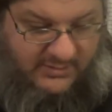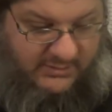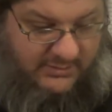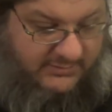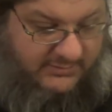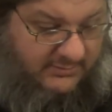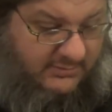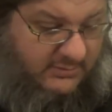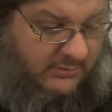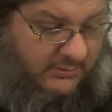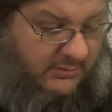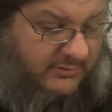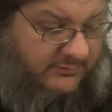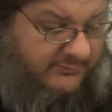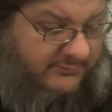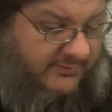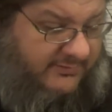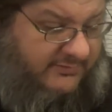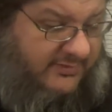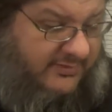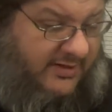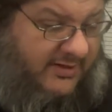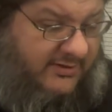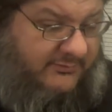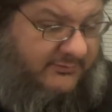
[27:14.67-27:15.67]
the cards, we
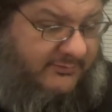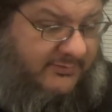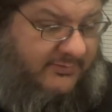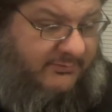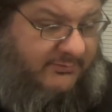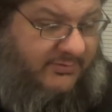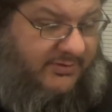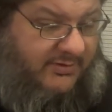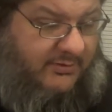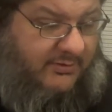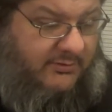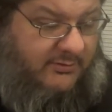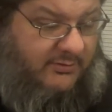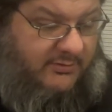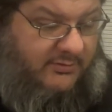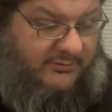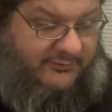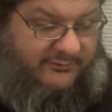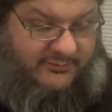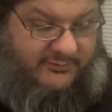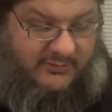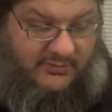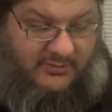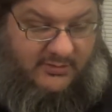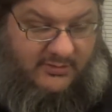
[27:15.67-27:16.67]
have the dice, we have the player
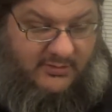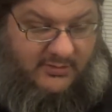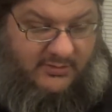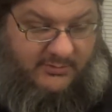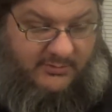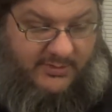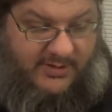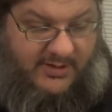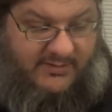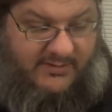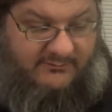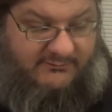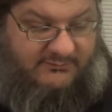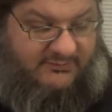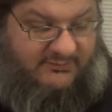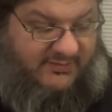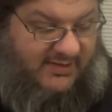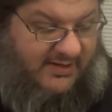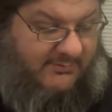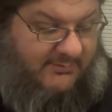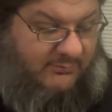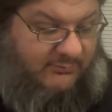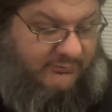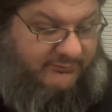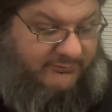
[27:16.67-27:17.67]
cards, we have the
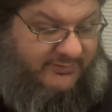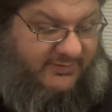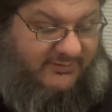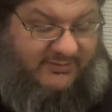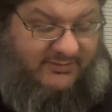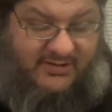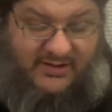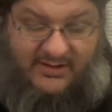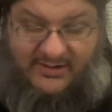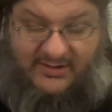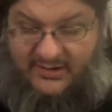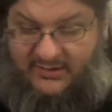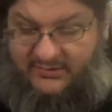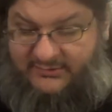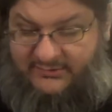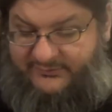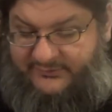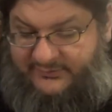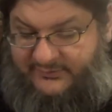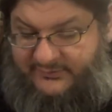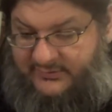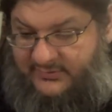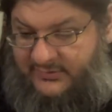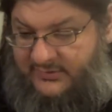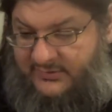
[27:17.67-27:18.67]
tables, we have the
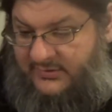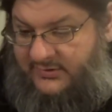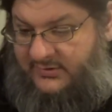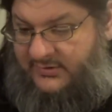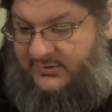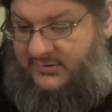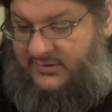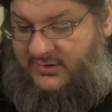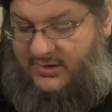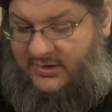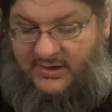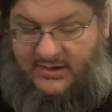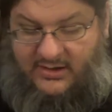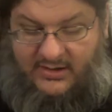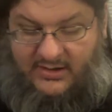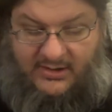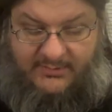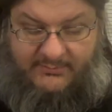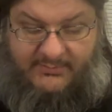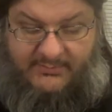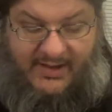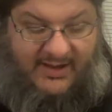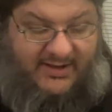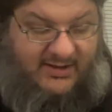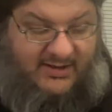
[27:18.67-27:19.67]
cutouts.
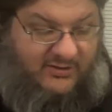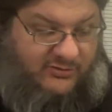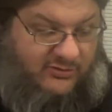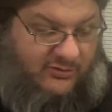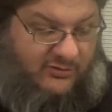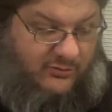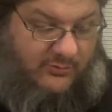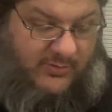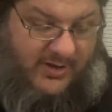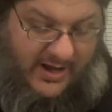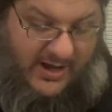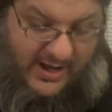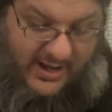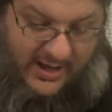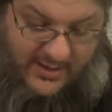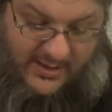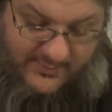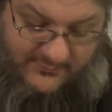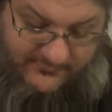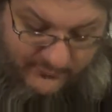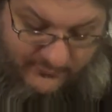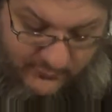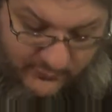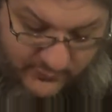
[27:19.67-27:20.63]
I do have